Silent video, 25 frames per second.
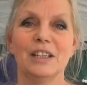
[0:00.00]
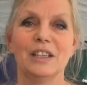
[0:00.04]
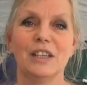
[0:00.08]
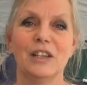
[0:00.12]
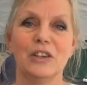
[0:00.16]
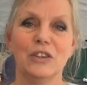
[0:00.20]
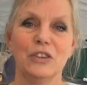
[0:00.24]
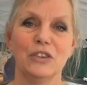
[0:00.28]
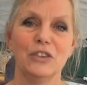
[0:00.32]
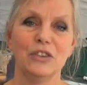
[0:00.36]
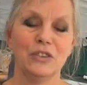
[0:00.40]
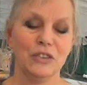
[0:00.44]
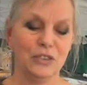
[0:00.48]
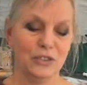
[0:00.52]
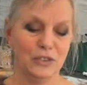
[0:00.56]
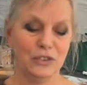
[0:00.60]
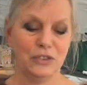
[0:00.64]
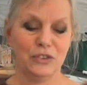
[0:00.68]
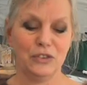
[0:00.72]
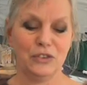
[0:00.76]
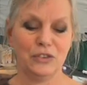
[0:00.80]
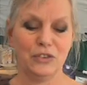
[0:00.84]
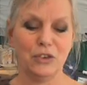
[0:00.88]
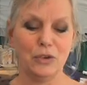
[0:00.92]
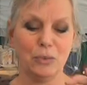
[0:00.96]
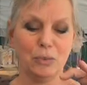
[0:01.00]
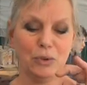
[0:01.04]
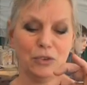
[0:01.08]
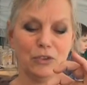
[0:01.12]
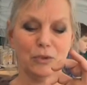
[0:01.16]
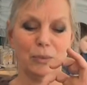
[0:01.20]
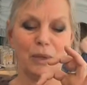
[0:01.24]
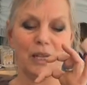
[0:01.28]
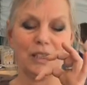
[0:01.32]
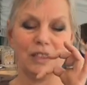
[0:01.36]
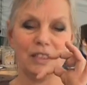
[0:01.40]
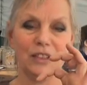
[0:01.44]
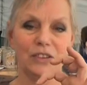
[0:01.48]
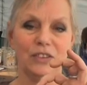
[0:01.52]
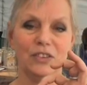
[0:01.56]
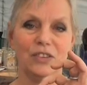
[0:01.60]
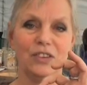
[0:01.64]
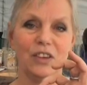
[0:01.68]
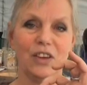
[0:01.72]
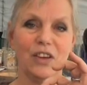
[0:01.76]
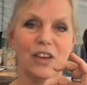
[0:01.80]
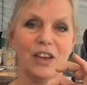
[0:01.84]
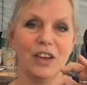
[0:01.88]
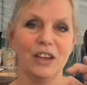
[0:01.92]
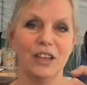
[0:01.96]
little tubers about this
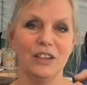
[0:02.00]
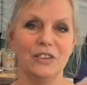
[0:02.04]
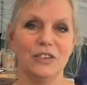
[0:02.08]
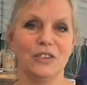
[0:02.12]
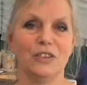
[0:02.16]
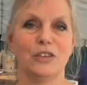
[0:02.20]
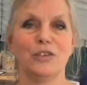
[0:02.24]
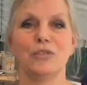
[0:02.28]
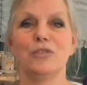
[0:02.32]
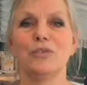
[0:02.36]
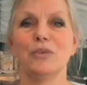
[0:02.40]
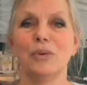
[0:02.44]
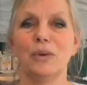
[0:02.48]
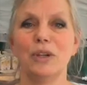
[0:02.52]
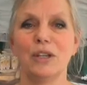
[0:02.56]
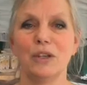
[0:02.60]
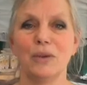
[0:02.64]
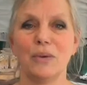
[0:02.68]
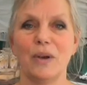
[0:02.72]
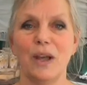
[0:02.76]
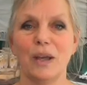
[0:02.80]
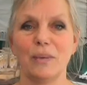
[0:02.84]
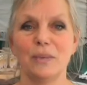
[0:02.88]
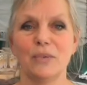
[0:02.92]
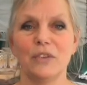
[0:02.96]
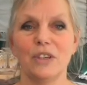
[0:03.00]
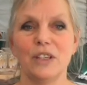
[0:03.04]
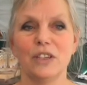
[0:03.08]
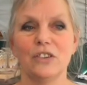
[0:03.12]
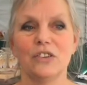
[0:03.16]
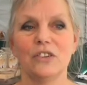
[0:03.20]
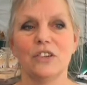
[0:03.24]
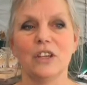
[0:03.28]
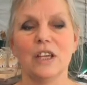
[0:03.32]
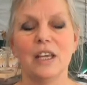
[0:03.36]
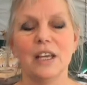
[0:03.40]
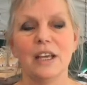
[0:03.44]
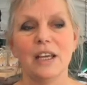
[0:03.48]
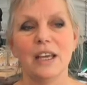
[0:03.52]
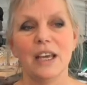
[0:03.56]
size, 40 grams each,